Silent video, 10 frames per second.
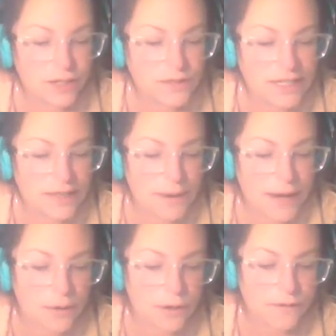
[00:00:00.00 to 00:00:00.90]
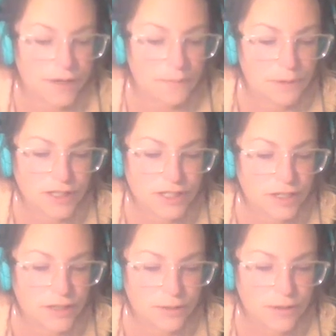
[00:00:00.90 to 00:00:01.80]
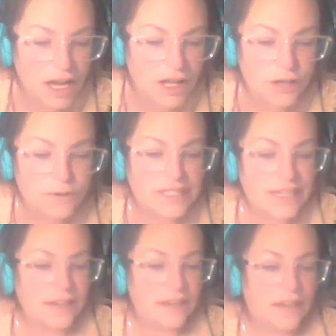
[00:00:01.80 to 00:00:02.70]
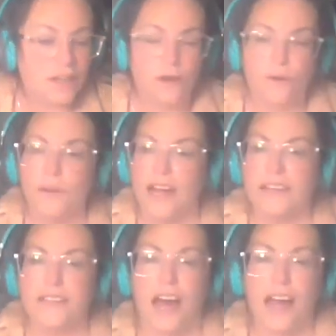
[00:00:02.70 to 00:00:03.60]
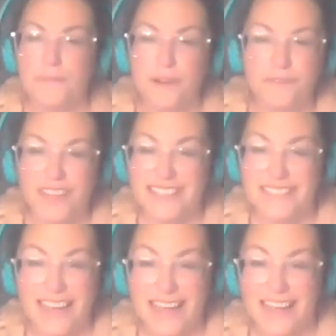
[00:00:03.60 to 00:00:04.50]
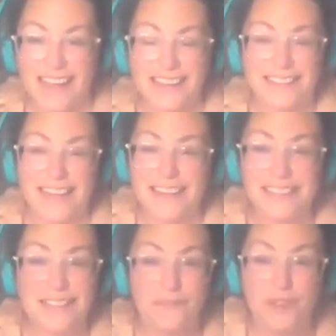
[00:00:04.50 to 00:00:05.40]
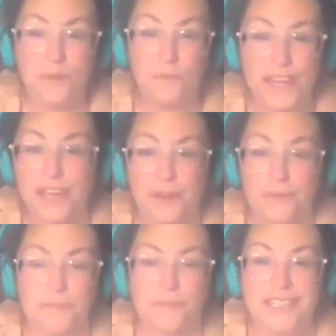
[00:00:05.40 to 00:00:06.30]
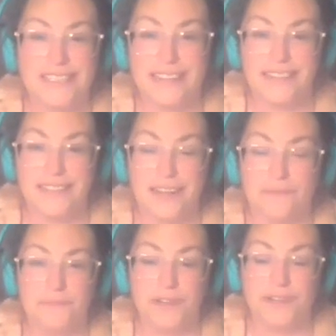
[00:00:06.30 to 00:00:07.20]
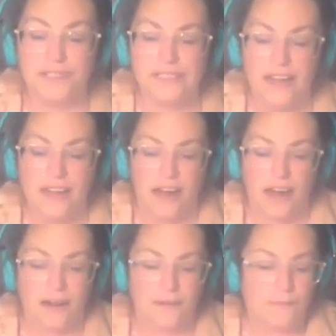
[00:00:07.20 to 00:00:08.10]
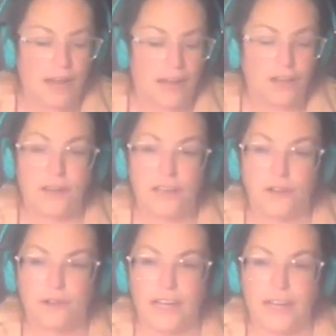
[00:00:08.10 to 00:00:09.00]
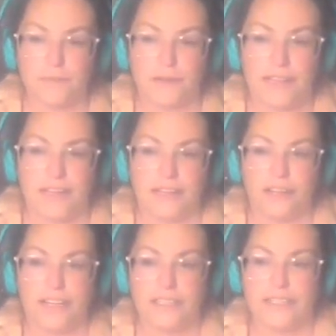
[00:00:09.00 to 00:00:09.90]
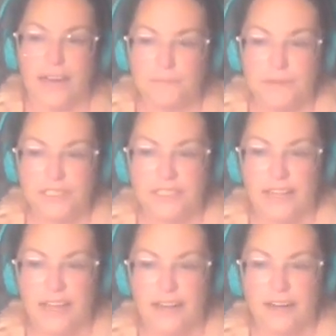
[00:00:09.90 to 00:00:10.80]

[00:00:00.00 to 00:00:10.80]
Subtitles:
and using the power of numbers to using, you know, time of the day, days of the week represent numbers. And you can create with it. You can tap into that